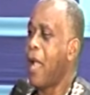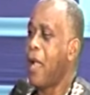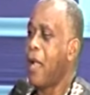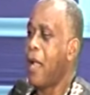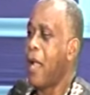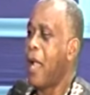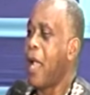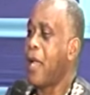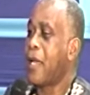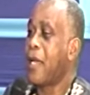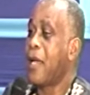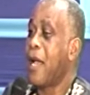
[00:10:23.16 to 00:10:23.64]

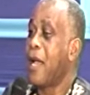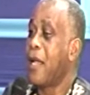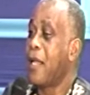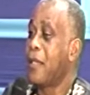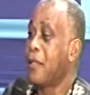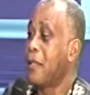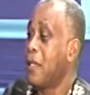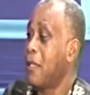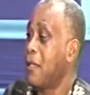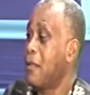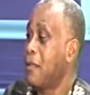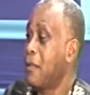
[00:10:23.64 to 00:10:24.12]
I can,
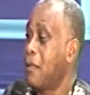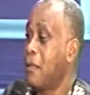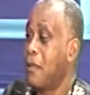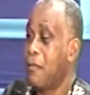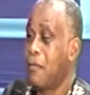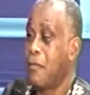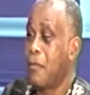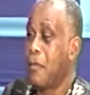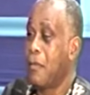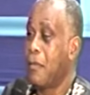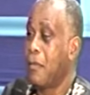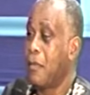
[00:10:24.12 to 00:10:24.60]

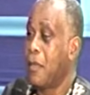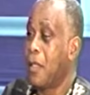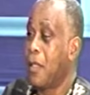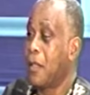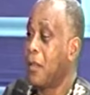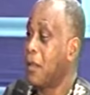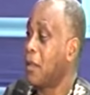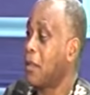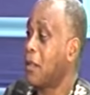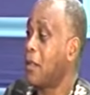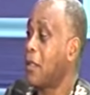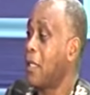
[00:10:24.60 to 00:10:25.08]

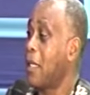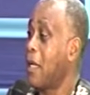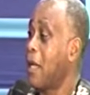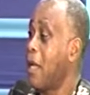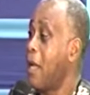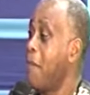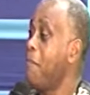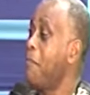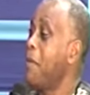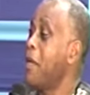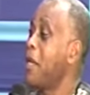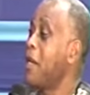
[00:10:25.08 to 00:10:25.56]
a
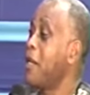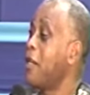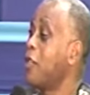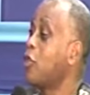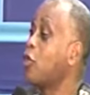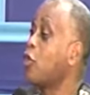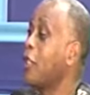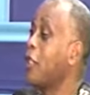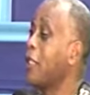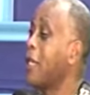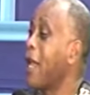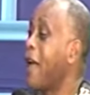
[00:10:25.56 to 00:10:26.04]

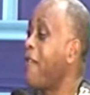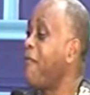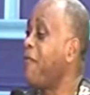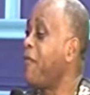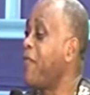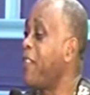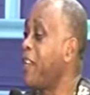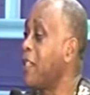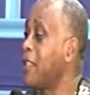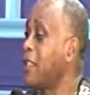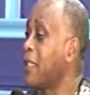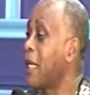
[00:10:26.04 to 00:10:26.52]
ministry that
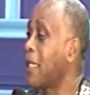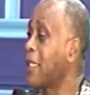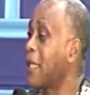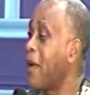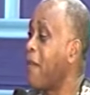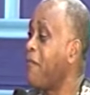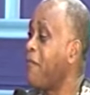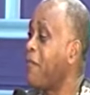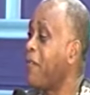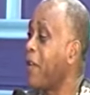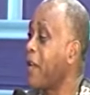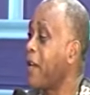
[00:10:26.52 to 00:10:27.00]
feels that
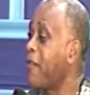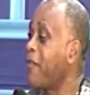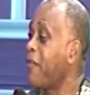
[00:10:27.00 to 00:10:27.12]
I'm very,